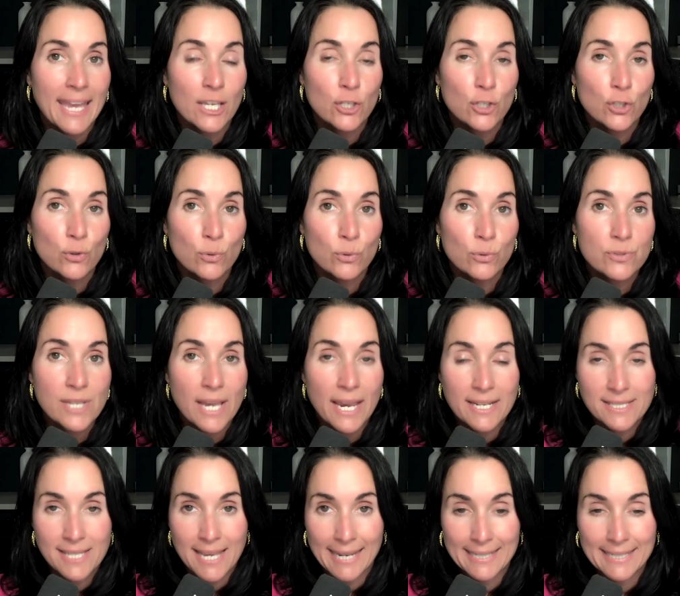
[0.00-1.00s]
use
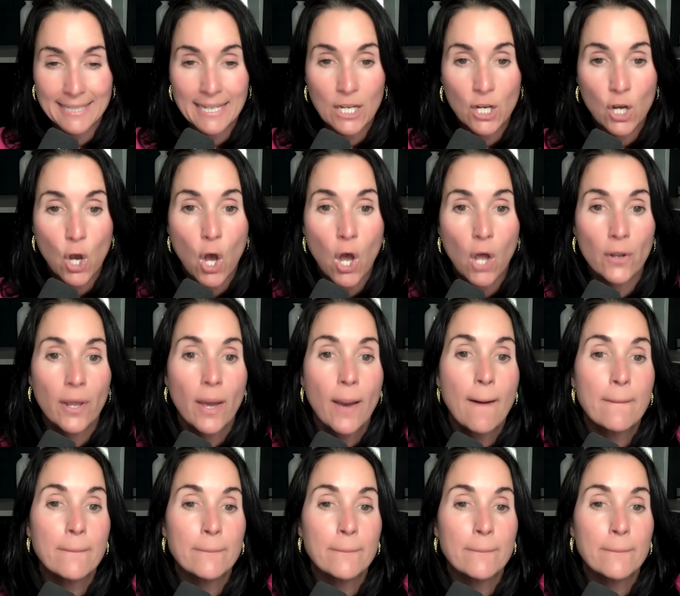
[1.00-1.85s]
a technique called